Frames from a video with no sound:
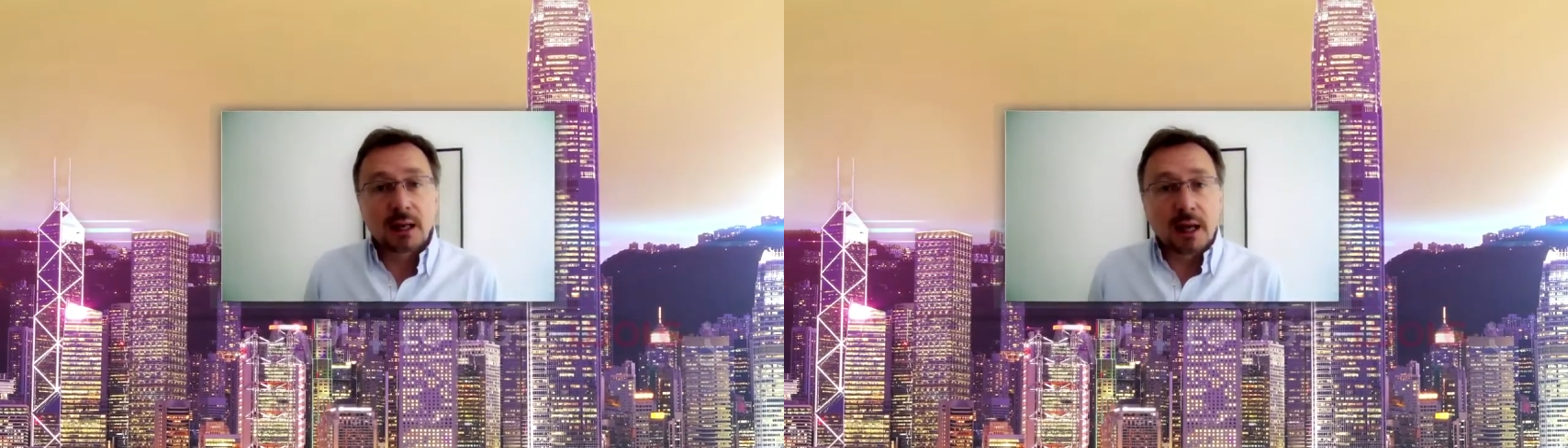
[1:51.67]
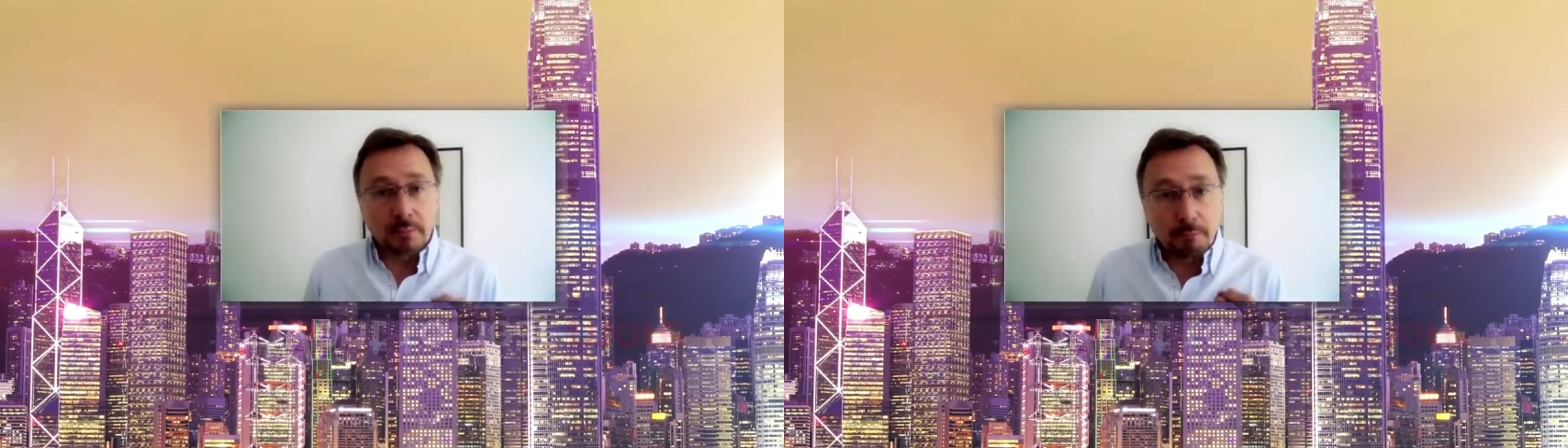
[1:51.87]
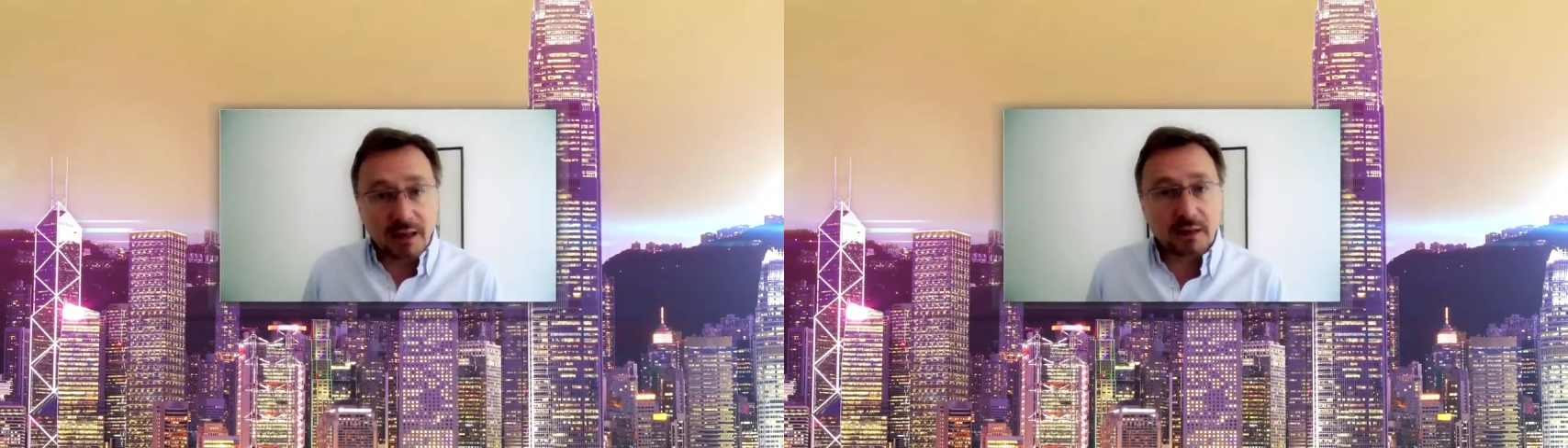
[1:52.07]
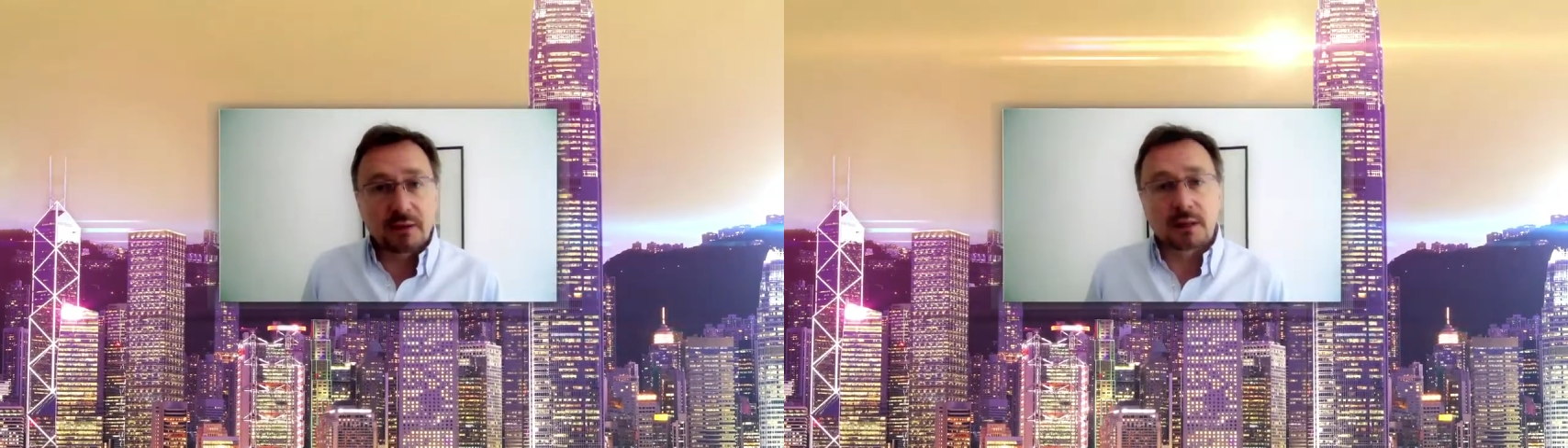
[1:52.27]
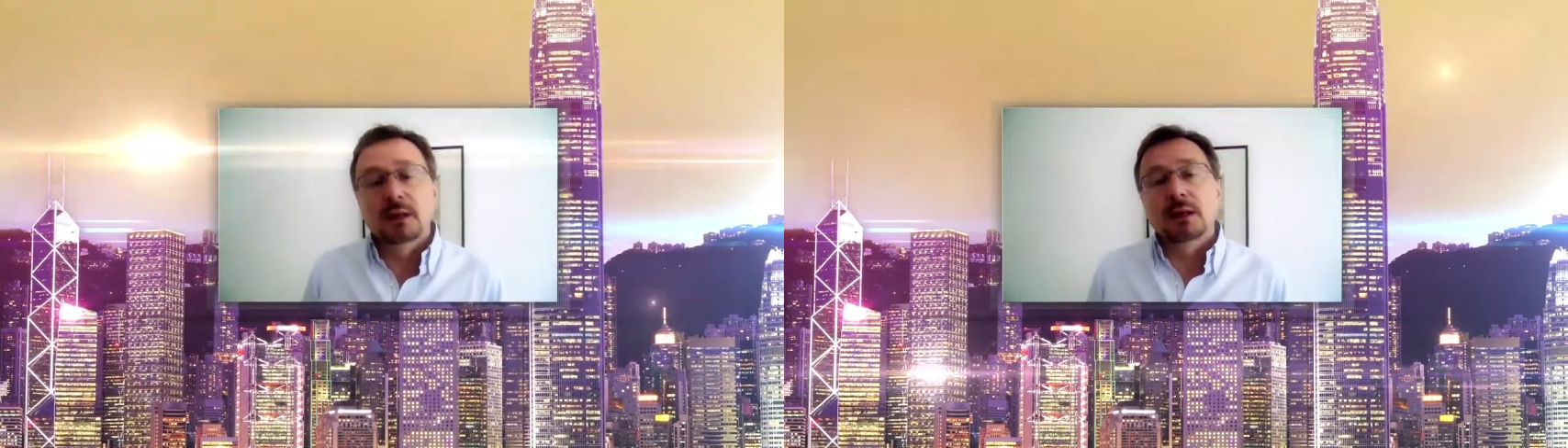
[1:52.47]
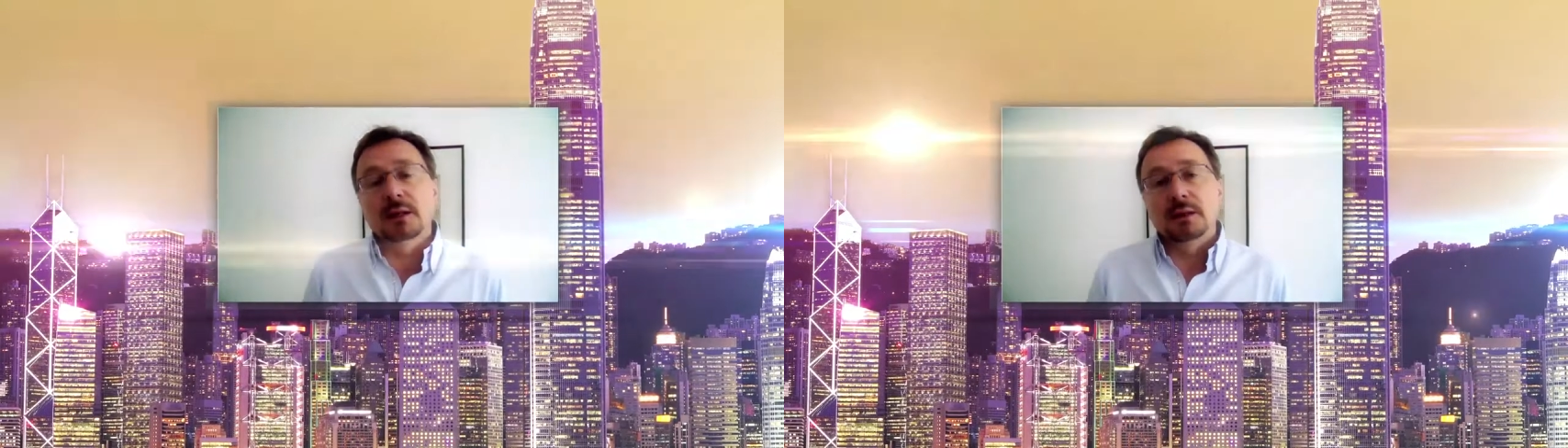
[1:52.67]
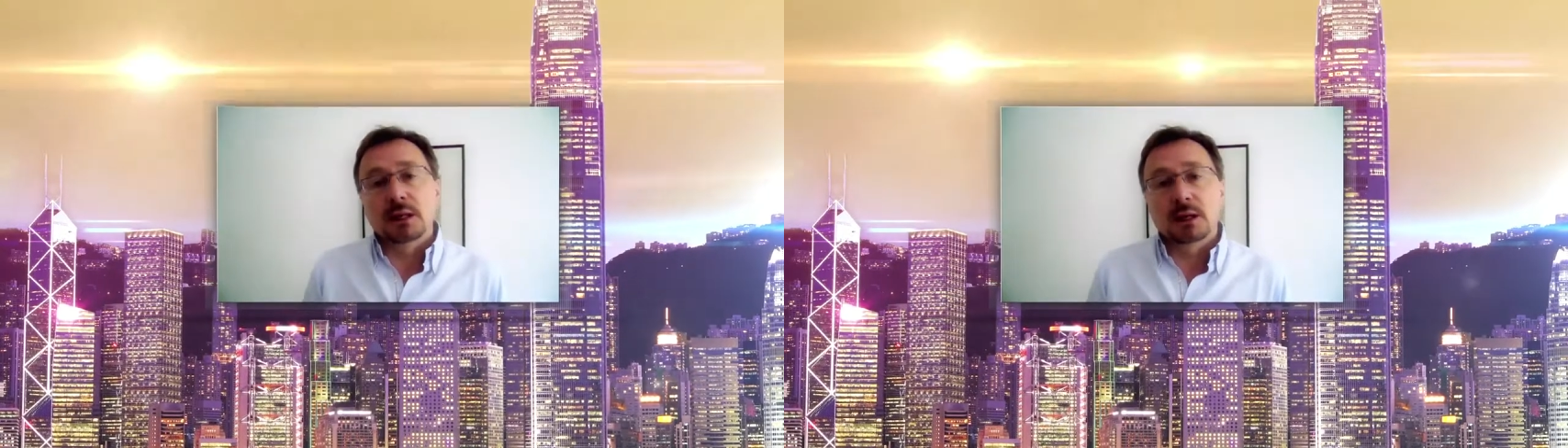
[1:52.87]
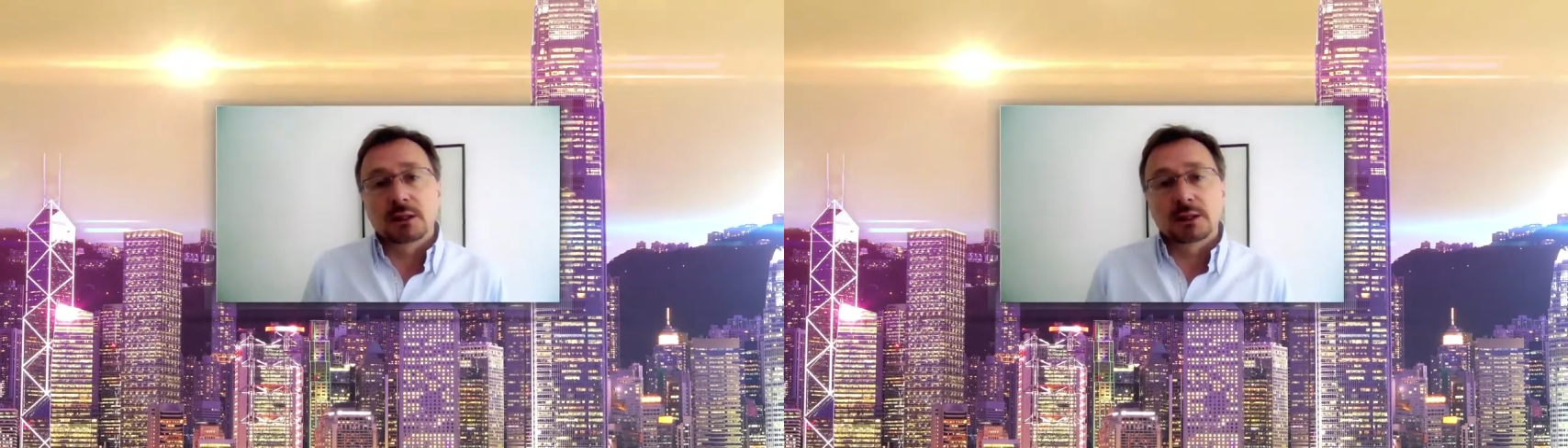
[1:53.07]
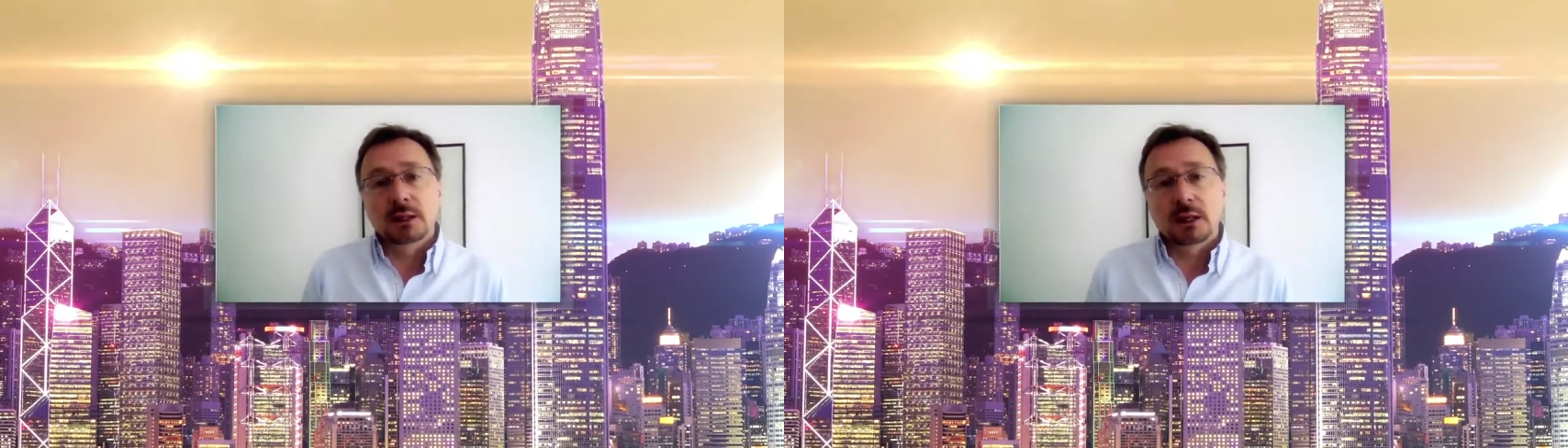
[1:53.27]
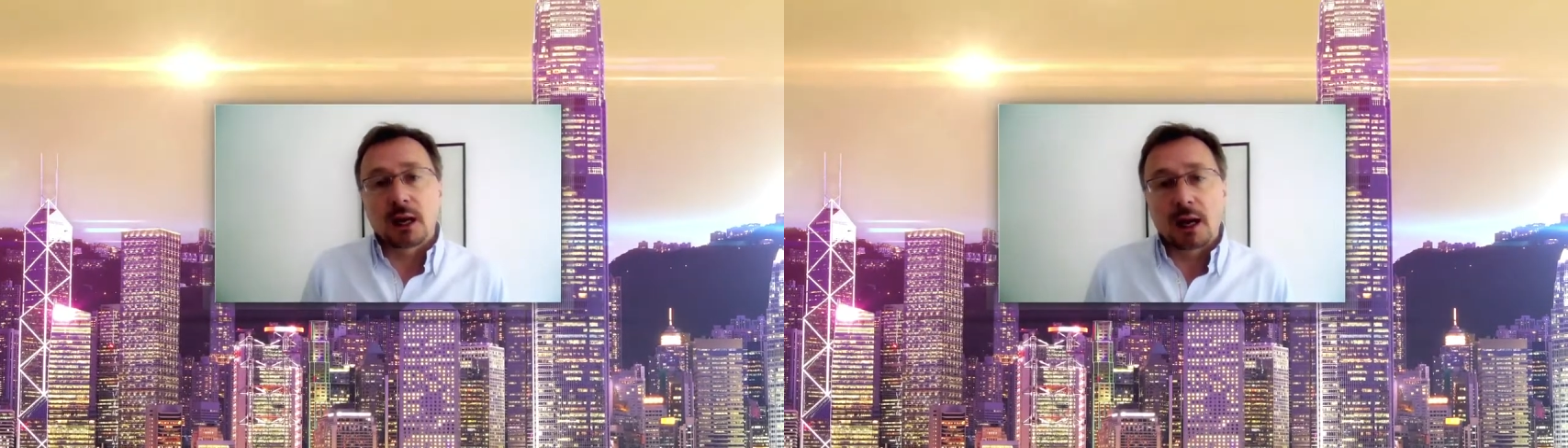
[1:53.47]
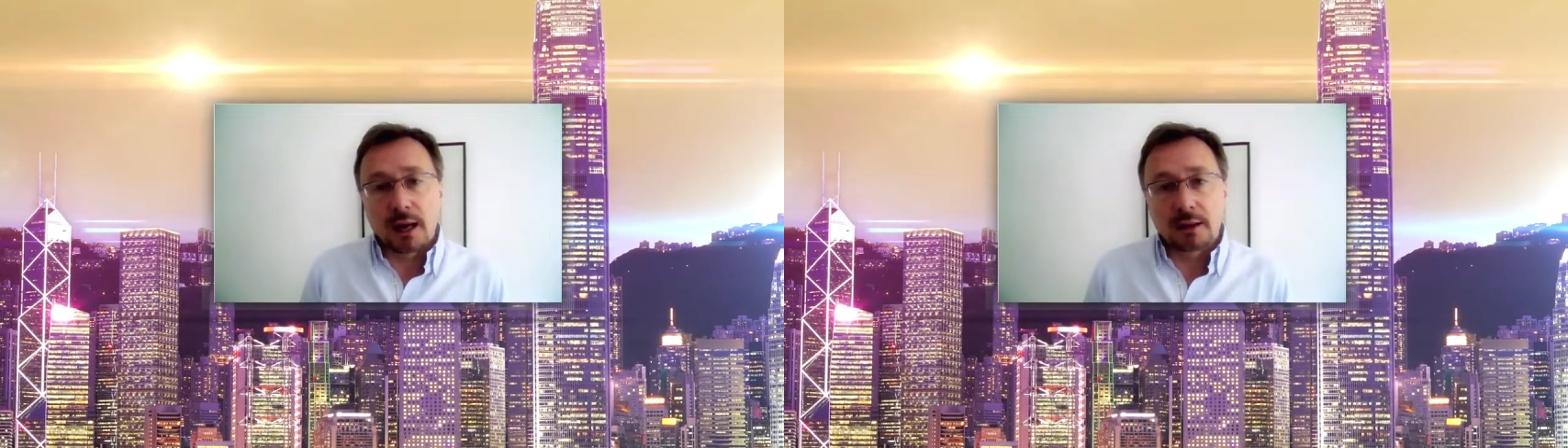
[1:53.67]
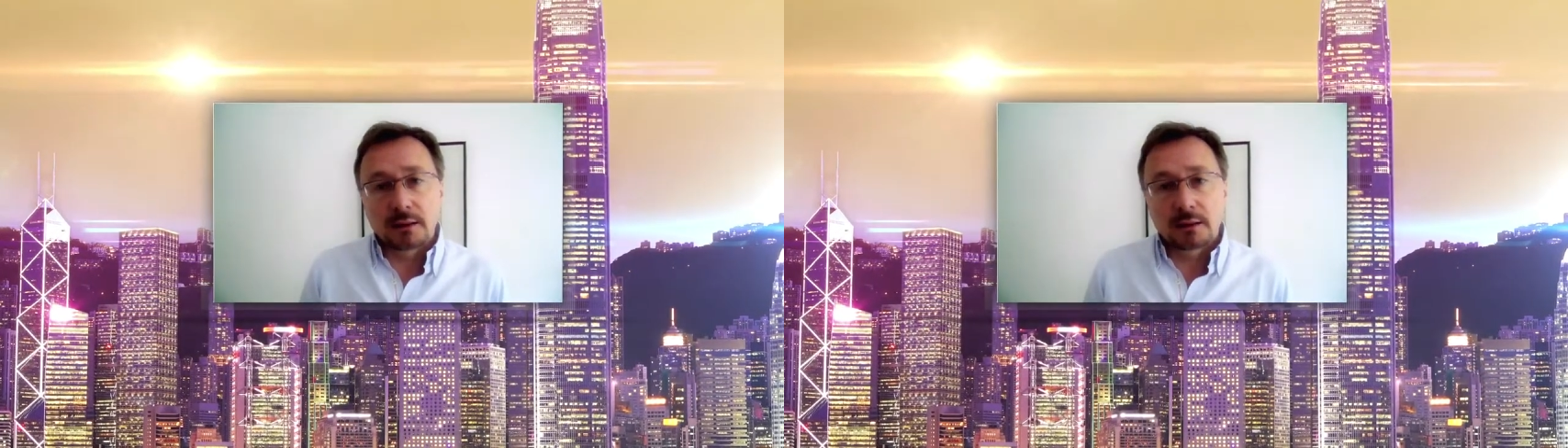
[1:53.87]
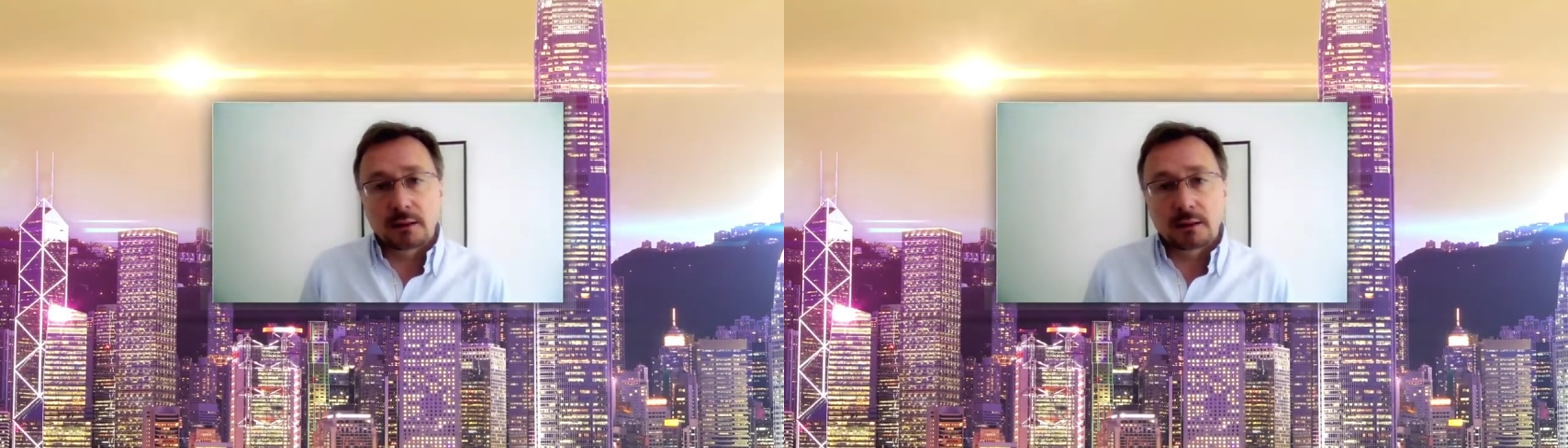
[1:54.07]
and benefit in the years ahead.